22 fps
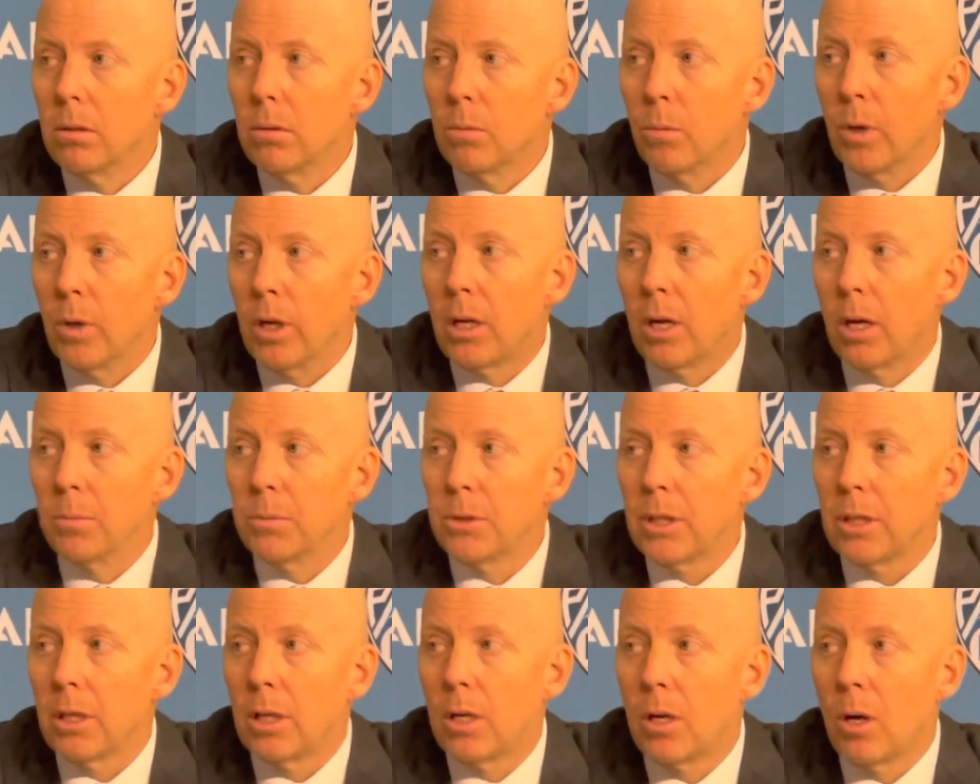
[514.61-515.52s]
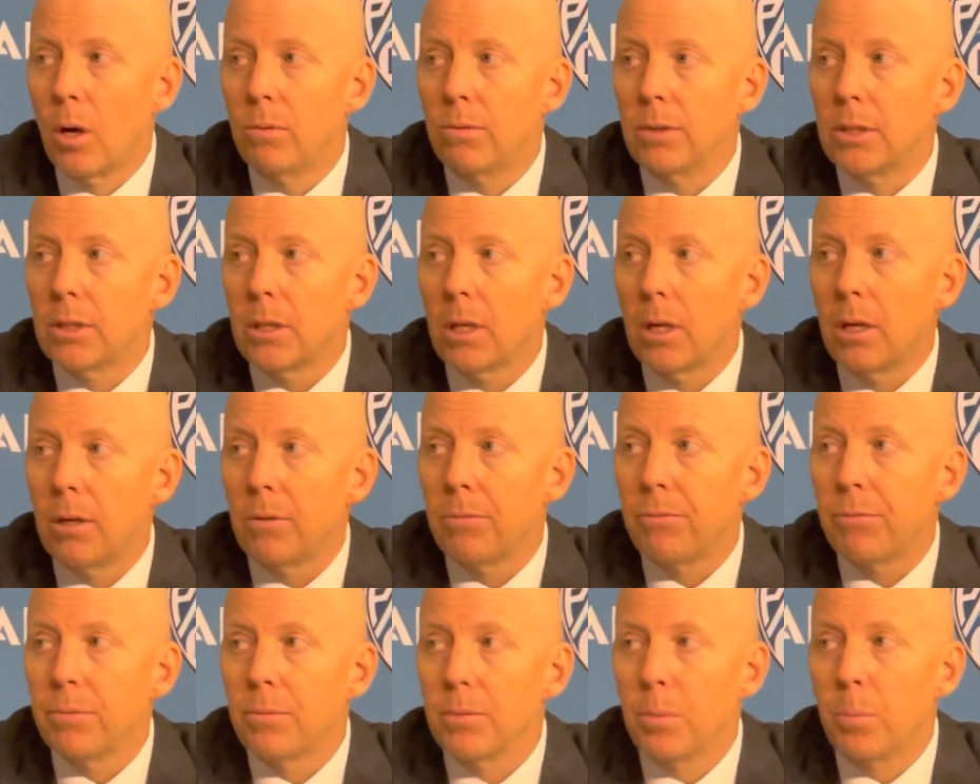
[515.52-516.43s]
When it comes to the COVID stuff,
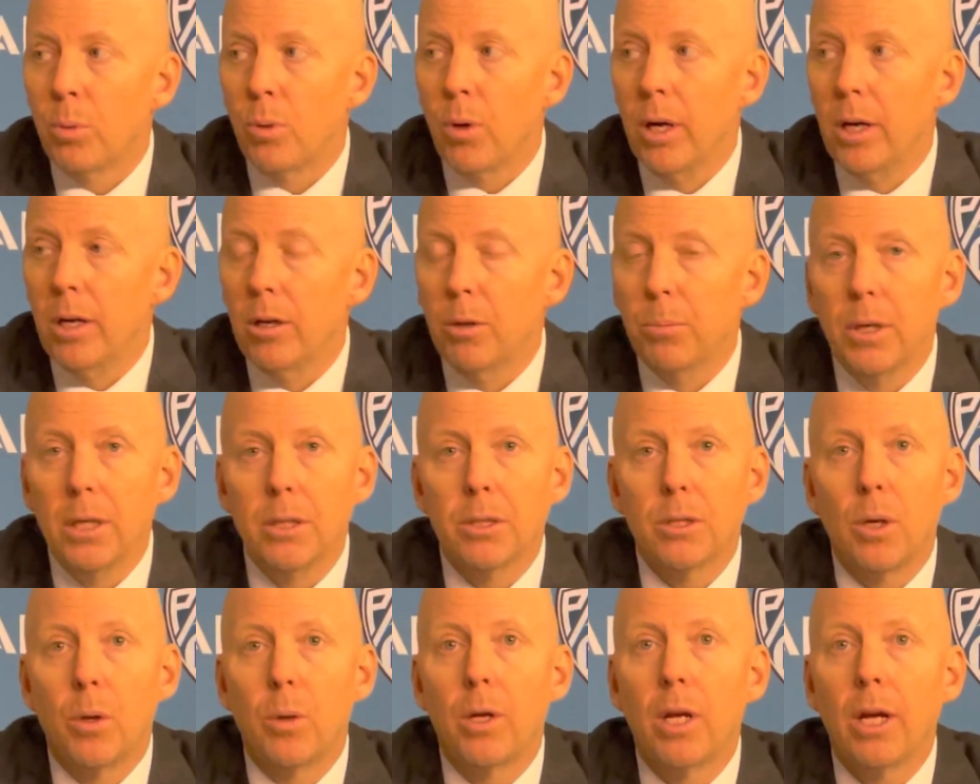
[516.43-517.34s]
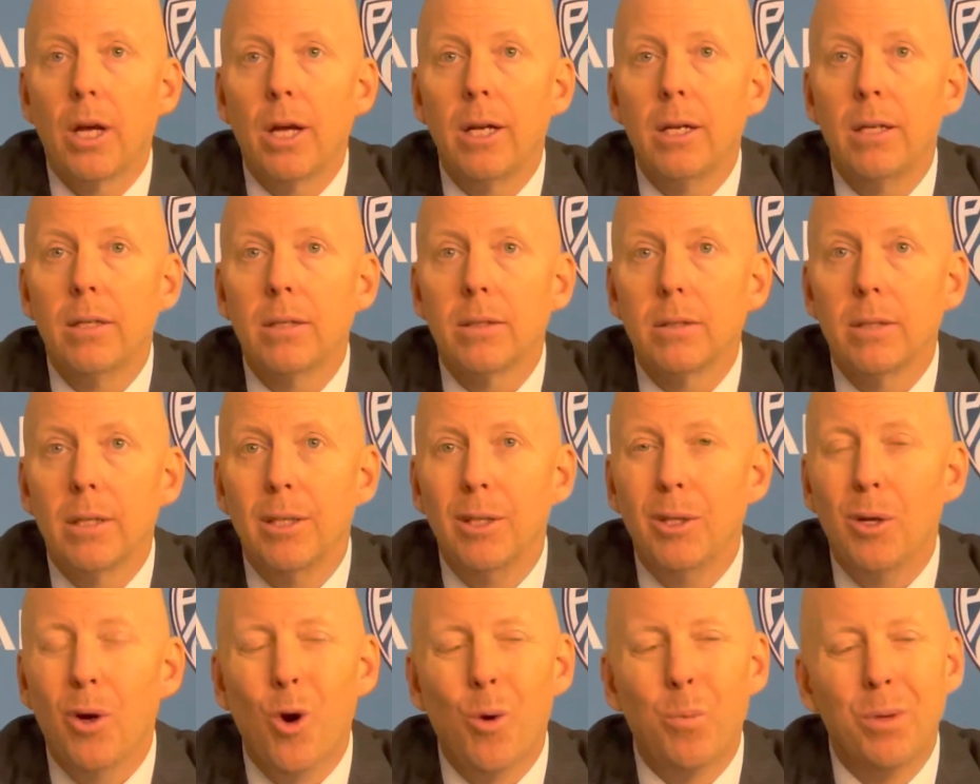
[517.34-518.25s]
pray everybody's okay.
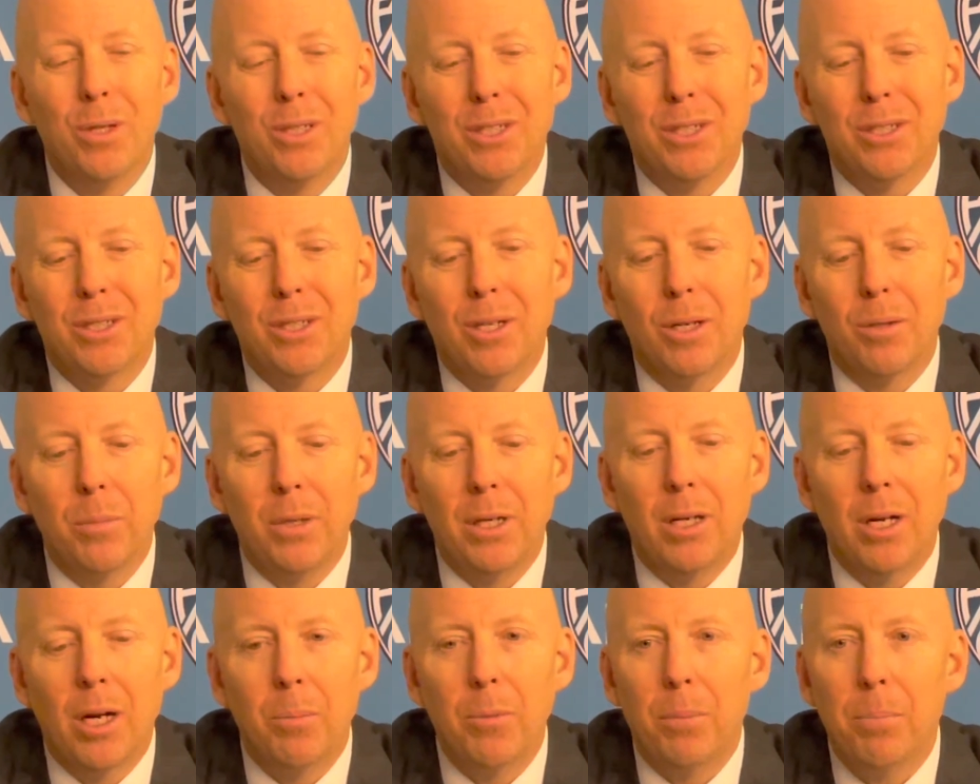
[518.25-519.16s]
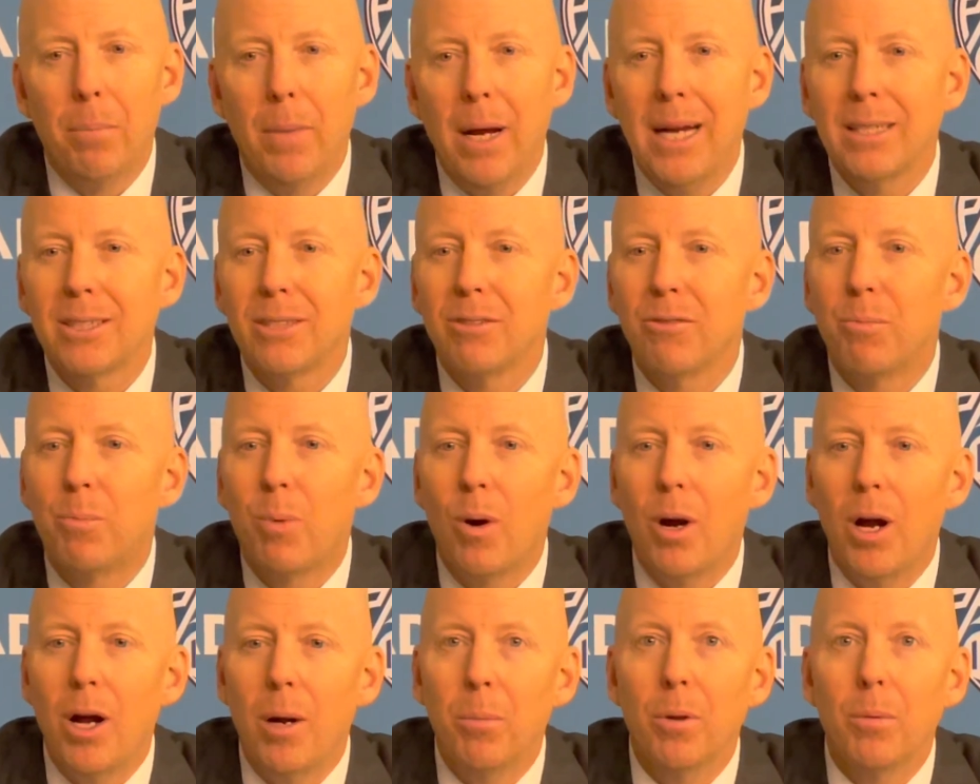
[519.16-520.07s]
You hope it just doesn't become a massive
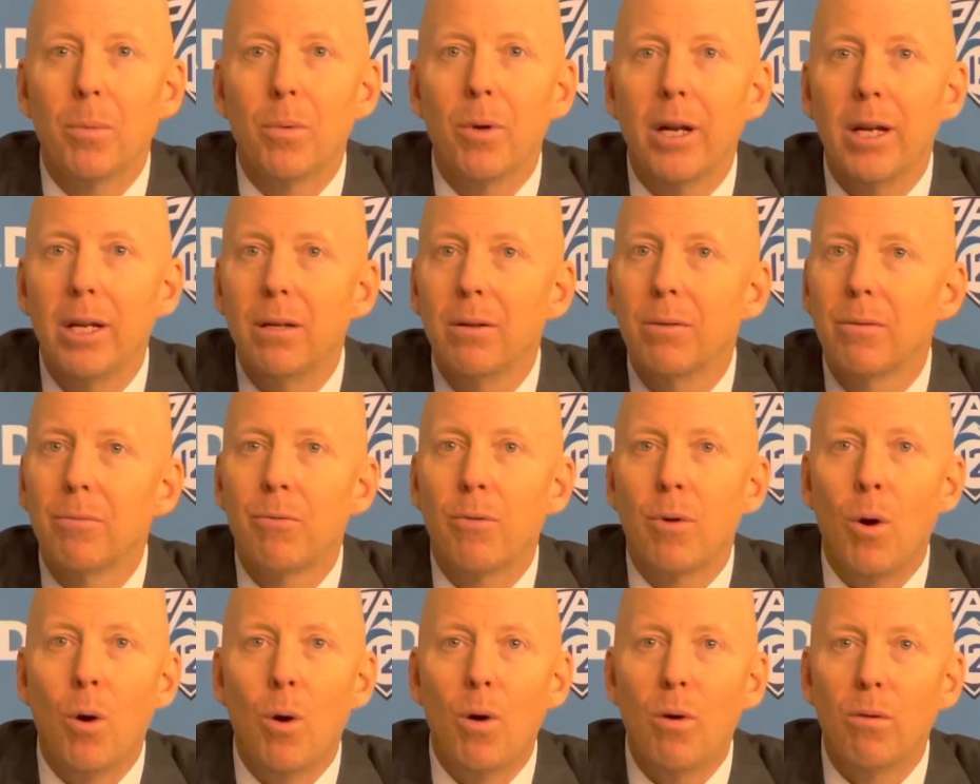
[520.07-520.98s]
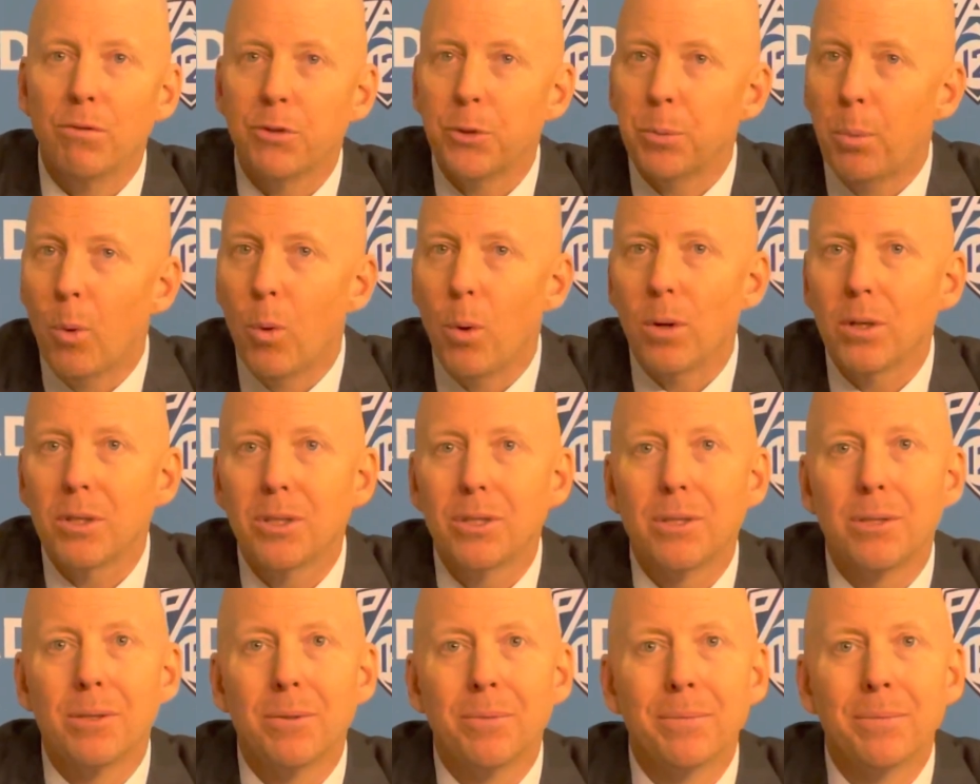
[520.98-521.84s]
problem, right? For all sports.